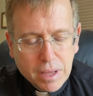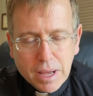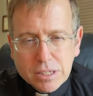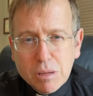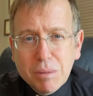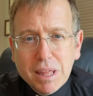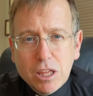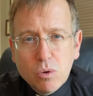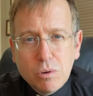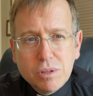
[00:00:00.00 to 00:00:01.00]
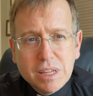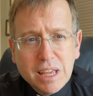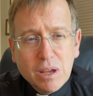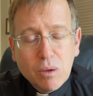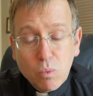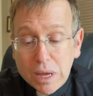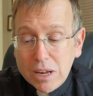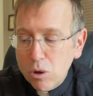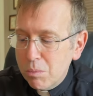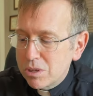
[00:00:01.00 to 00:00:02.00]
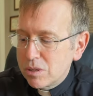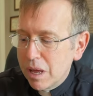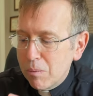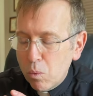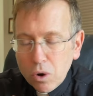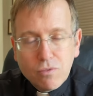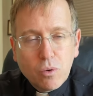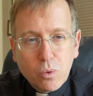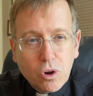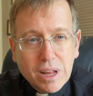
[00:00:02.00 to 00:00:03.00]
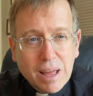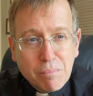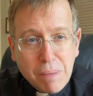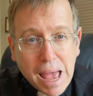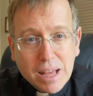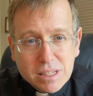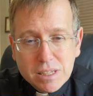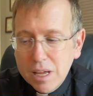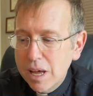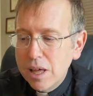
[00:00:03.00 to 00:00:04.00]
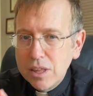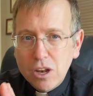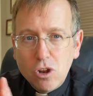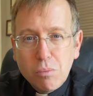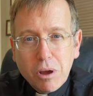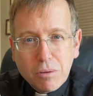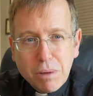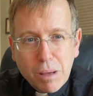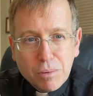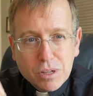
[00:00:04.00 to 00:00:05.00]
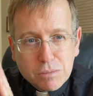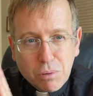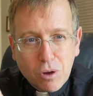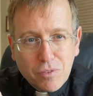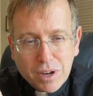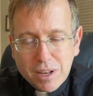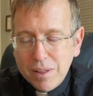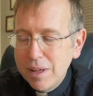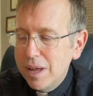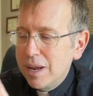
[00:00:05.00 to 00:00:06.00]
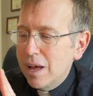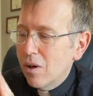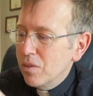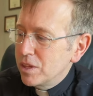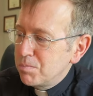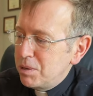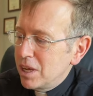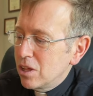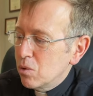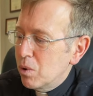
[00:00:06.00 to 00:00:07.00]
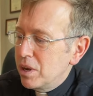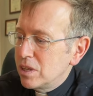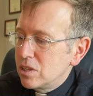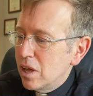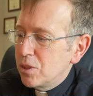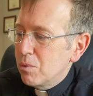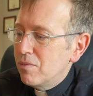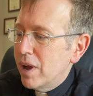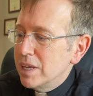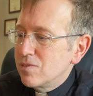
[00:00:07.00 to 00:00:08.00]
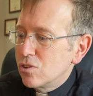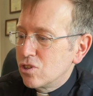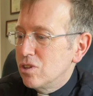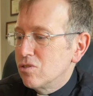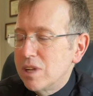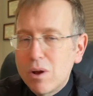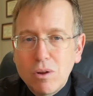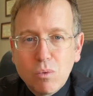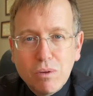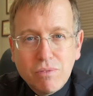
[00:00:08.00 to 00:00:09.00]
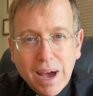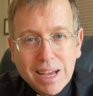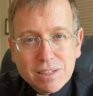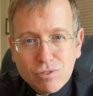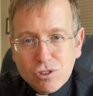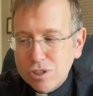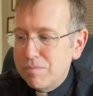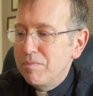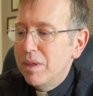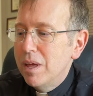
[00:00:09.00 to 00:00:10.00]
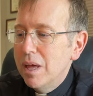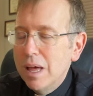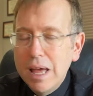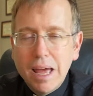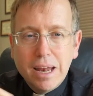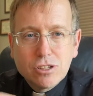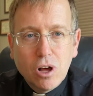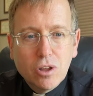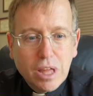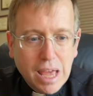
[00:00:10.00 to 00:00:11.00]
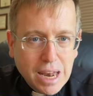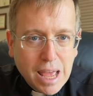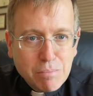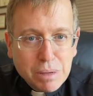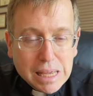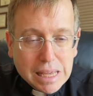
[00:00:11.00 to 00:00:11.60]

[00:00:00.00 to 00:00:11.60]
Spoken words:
something that you would read almost word for word at Mass, then a New American Bible is perfect. Now, this particular one is not the Revised Version. There's now a Revised Version, and it's called the NAB,